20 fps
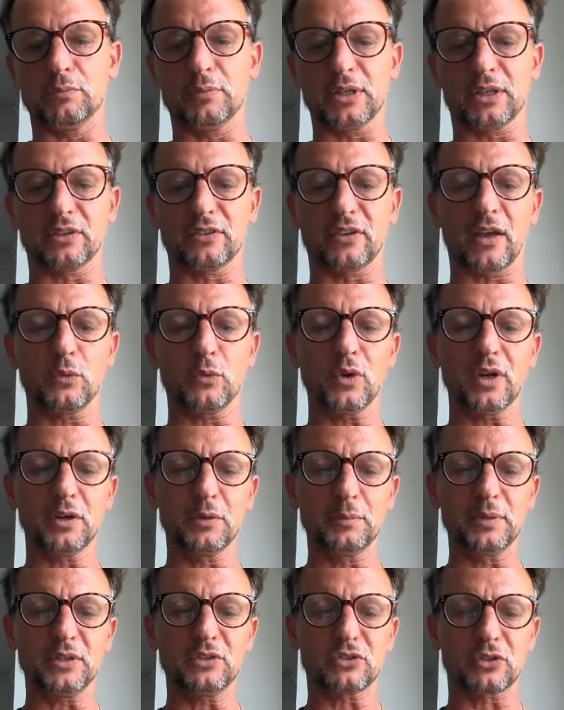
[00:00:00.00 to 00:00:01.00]
because I will
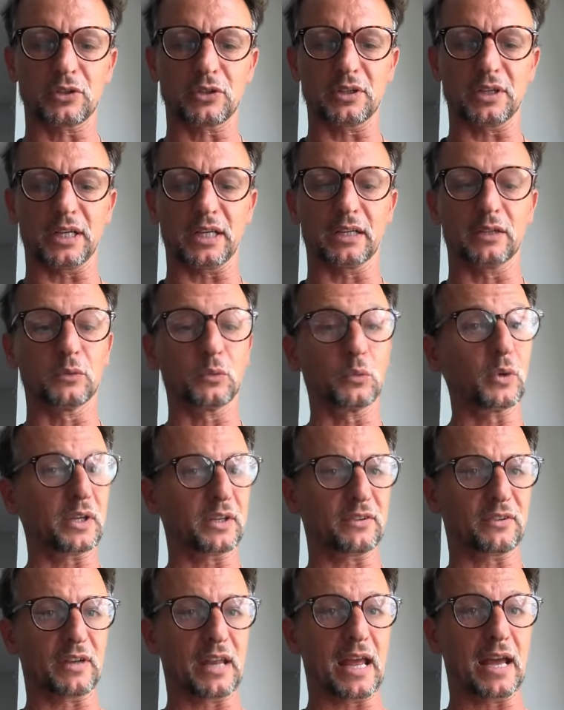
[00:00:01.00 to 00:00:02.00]
be turning what
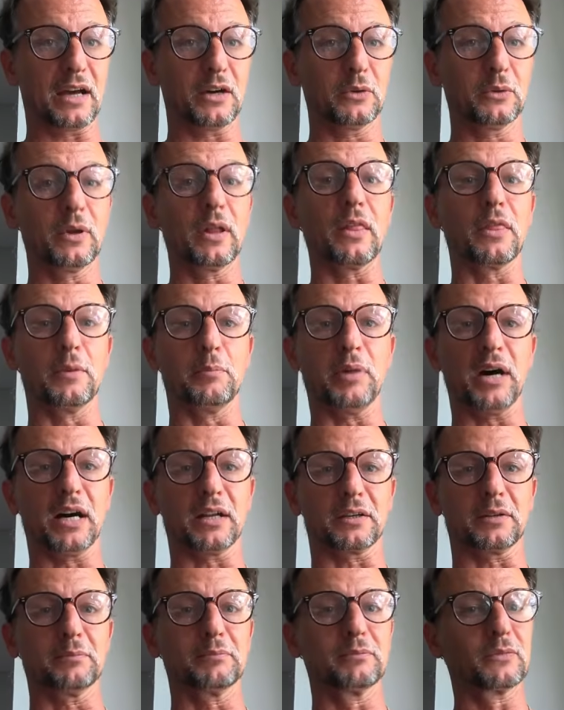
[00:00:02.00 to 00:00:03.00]
is now the
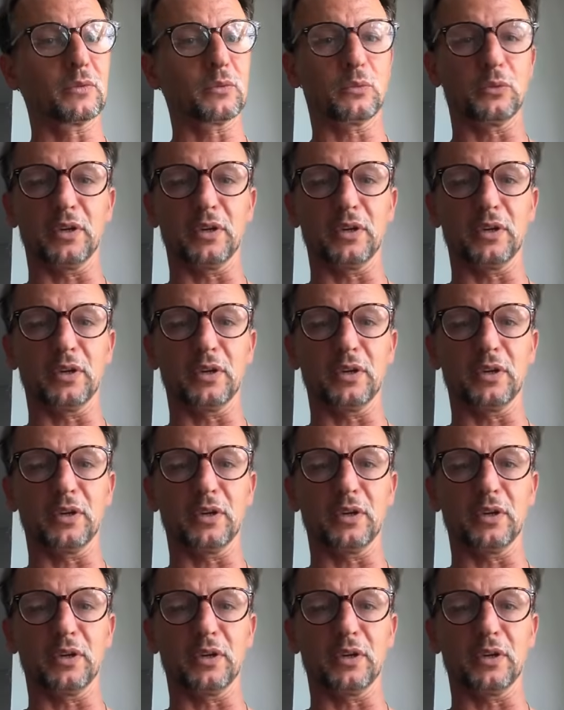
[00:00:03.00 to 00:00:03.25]
bottom.